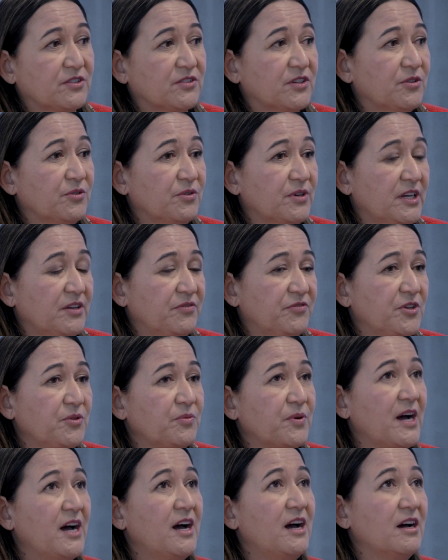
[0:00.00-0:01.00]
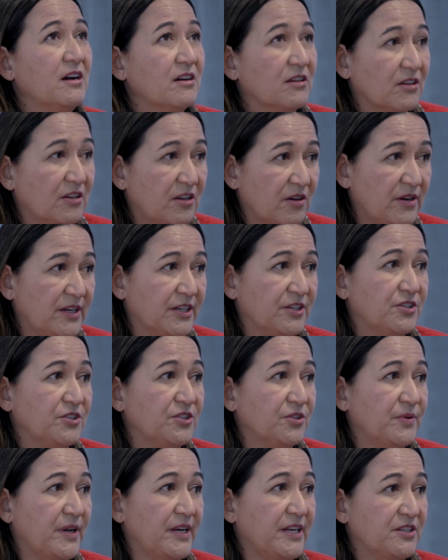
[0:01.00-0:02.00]
So if you are going to
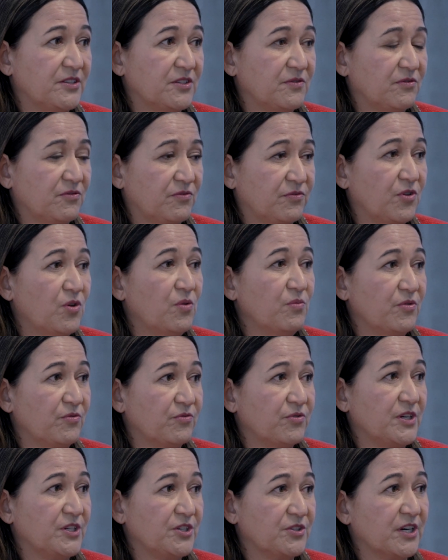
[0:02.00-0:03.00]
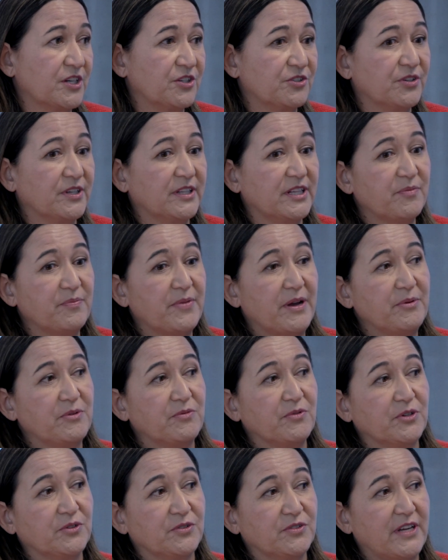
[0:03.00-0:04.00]
do any form of restructuring, then maybe
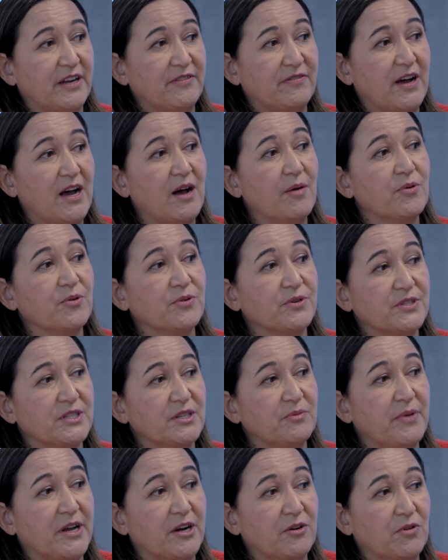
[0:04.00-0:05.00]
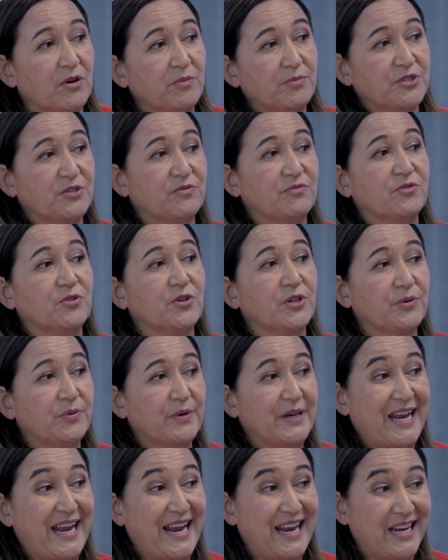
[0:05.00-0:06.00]
Real Safe Harbour is the better option for you
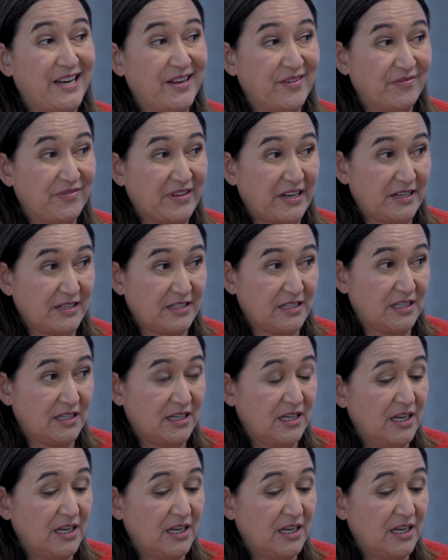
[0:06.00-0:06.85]
in any event.